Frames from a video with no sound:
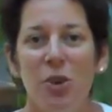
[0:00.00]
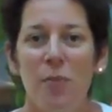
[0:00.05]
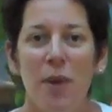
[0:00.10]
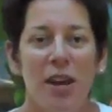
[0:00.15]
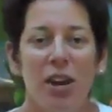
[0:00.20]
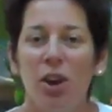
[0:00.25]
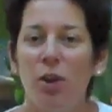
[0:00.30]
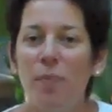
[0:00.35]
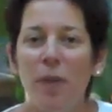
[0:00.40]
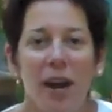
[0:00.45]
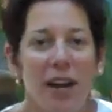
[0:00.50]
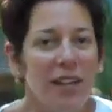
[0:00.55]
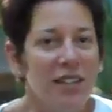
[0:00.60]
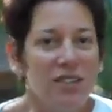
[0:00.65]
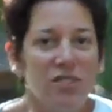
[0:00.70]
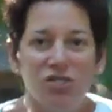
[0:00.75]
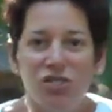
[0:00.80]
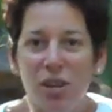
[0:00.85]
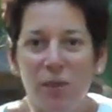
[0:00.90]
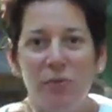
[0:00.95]
make our body into
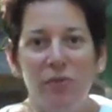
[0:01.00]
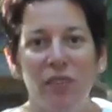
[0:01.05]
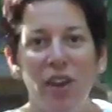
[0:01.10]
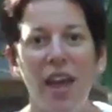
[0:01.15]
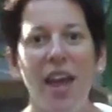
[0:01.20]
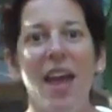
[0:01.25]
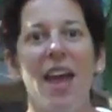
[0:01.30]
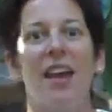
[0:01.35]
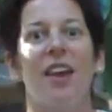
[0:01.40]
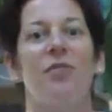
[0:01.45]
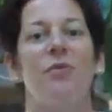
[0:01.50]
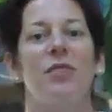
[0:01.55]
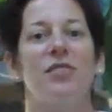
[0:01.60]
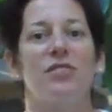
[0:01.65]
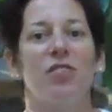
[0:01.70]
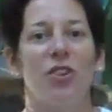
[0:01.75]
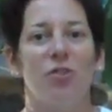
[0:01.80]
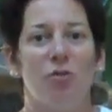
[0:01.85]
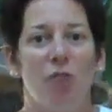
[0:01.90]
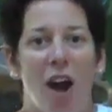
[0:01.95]
shape of egg, and we
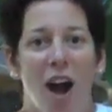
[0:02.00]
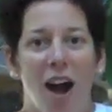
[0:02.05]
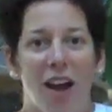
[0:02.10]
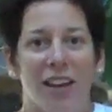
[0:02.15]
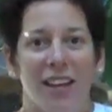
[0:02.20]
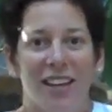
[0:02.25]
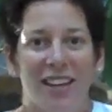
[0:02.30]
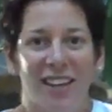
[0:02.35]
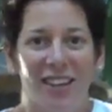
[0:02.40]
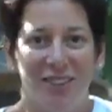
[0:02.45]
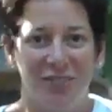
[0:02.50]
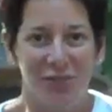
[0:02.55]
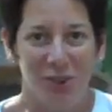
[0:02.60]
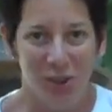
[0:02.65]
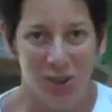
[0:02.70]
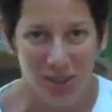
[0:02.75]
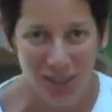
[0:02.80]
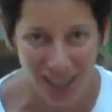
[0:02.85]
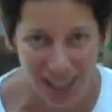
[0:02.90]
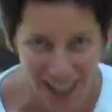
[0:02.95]
start rocking and
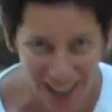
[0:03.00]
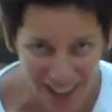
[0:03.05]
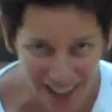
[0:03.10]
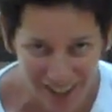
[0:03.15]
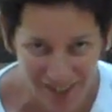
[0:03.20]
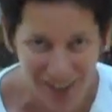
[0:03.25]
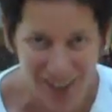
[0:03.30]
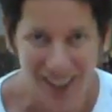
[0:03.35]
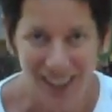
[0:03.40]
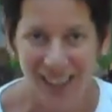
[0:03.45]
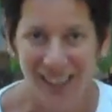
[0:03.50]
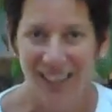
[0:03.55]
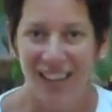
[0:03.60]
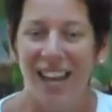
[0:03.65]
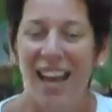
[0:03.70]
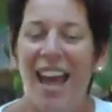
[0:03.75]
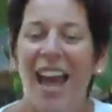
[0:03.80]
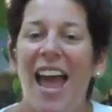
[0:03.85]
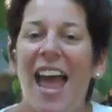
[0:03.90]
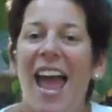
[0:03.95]
rolling, right?
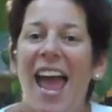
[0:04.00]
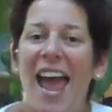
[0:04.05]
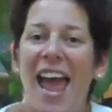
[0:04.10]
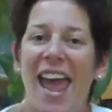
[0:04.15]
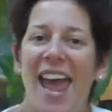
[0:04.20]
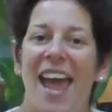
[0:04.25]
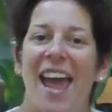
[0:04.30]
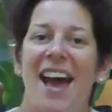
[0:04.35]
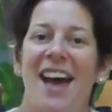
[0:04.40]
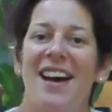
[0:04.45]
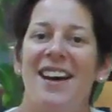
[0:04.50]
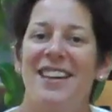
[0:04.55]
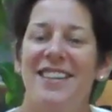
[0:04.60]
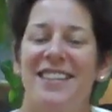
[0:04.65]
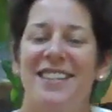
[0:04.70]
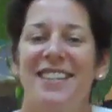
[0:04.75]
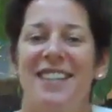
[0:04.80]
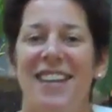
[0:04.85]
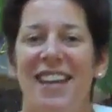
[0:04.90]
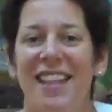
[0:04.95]

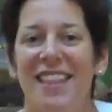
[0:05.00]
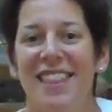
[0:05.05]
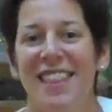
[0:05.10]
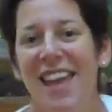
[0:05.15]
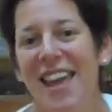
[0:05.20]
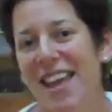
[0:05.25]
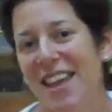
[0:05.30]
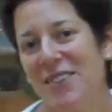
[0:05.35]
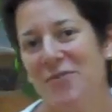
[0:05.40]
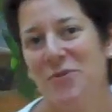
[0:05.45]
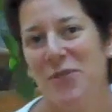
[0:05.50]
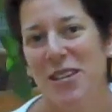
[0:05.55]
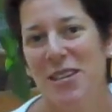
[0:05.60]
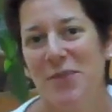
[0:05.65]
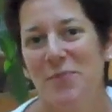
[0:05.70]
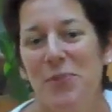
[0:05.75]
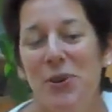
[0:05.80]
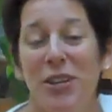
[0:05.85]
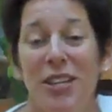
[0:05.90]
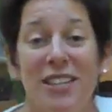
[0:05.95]
And then we
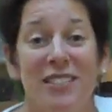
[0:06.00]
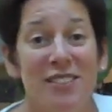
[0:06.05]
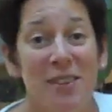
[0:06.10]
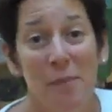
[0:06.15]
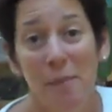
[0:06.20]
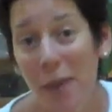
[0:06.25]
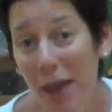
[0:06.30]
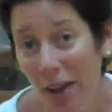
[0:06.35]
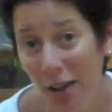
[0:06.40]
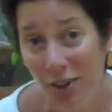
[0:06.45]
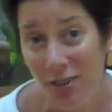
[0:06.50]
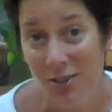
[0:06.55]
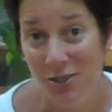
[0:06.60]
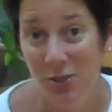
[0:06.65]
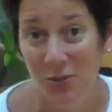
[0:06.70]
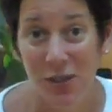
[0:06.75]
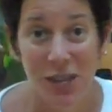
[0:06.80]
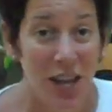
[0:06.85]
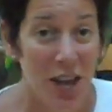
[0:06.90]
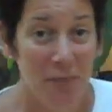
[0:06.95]
put in some milk, so
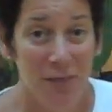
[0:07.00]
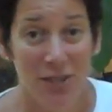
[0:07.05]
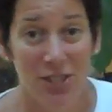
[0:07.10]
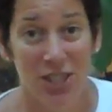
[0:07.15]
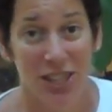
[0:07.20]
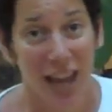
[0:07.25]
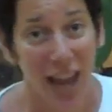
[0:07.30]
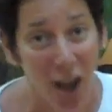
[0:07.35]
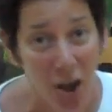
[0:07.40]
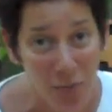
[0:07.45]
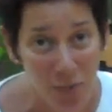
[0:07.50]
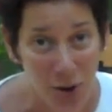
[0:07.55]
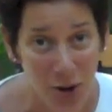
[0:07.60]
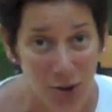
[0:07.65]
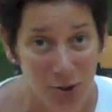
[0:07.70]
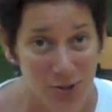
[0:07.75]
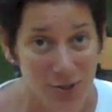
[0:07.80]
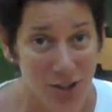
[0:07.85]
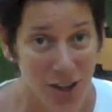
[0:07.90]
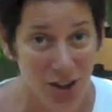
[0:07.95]
we come into cow
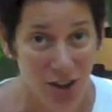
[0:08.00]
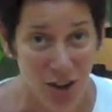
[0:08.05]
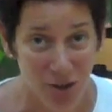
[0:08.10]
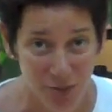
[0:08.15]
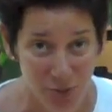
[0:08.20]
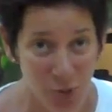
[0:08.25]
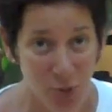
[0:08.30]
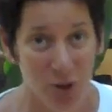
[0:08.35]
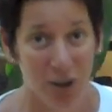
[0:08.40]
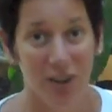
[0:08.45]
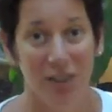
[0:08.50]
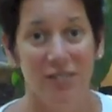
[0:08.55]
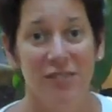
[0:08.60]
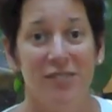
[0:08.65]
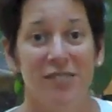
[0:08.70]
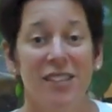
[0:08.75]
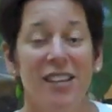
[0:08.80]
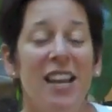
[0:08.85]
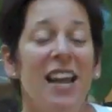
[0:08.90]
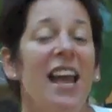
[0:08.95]
pose on all
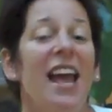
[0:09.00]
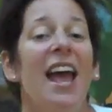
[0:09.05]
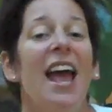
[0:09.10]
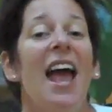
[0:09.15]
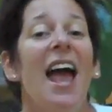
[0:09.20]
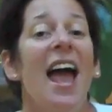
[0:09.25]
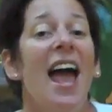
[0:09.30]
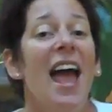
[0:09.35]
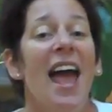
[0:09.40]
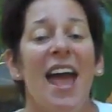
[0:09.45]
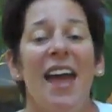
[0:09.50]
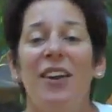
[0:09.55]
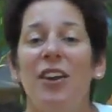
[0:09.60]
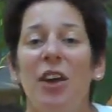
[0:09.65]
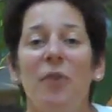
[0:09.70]
fours. And